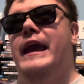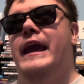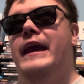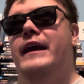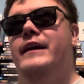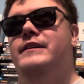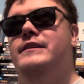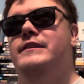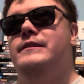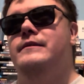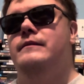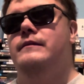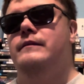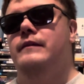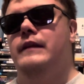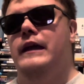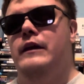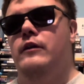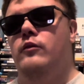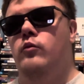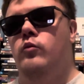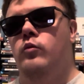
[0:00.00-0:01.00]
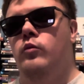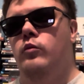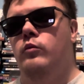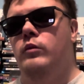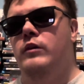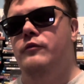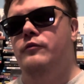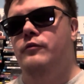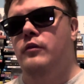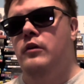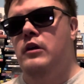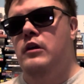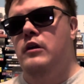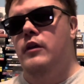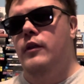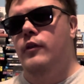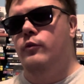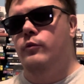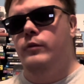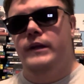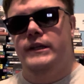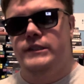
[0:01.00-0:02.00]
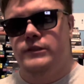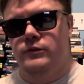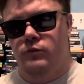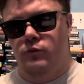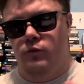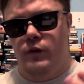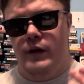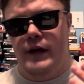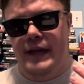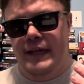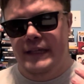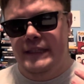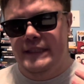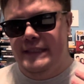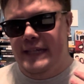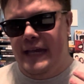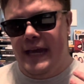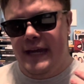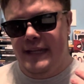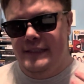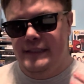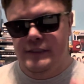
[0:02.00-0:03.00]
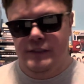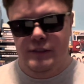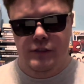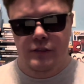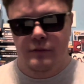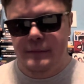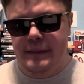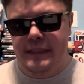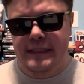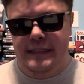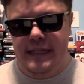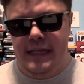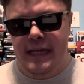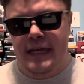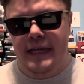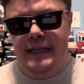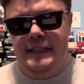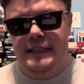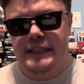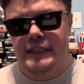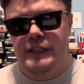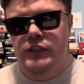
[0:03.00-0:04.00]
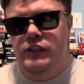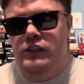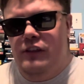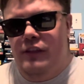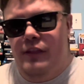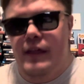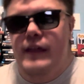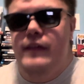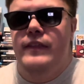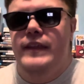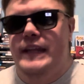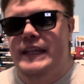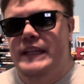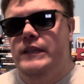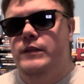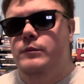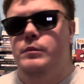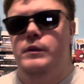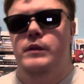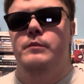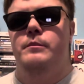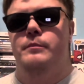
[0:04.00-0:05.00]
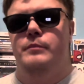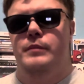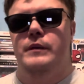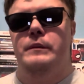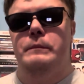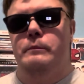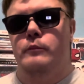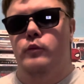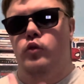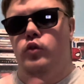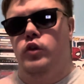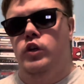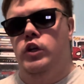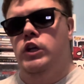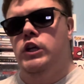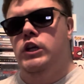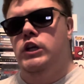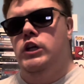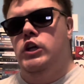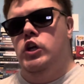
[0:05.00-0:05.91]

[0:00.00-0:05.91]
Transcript: and like with the reason why he's acting so mean to Andy, you think that he'd be a bit more